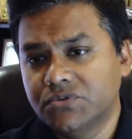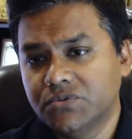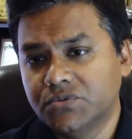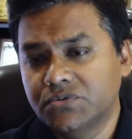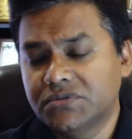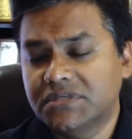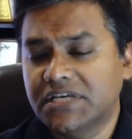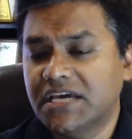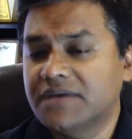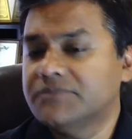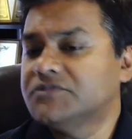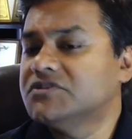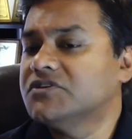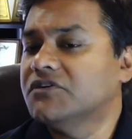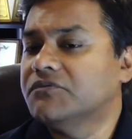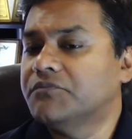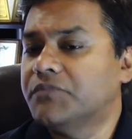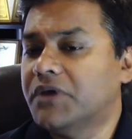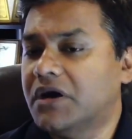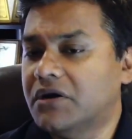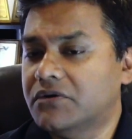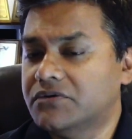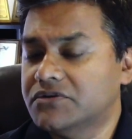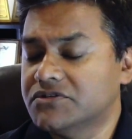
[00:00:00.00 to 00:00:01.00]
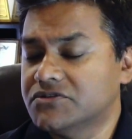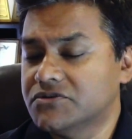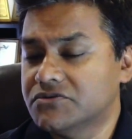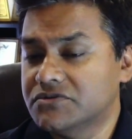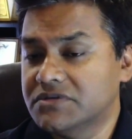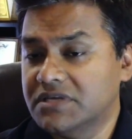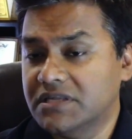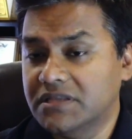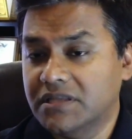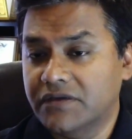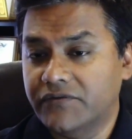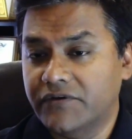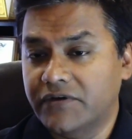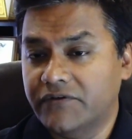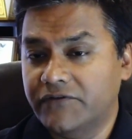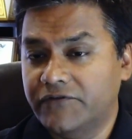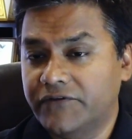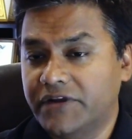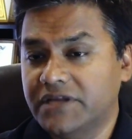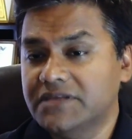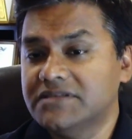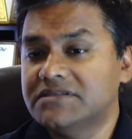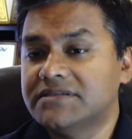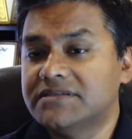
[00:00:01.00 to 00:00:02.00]
two types of power sources, and they were
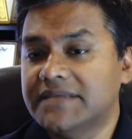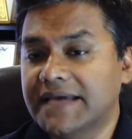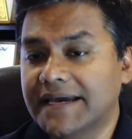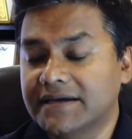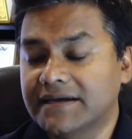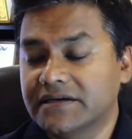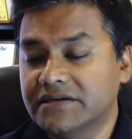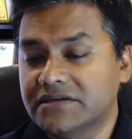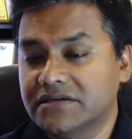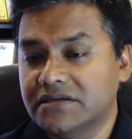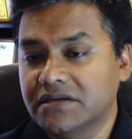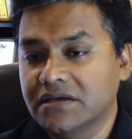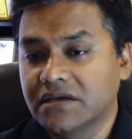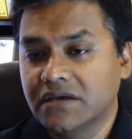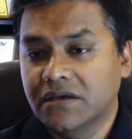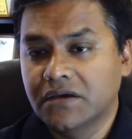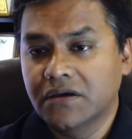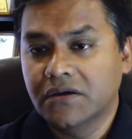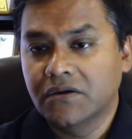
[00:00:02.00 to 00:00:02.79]
very staggered.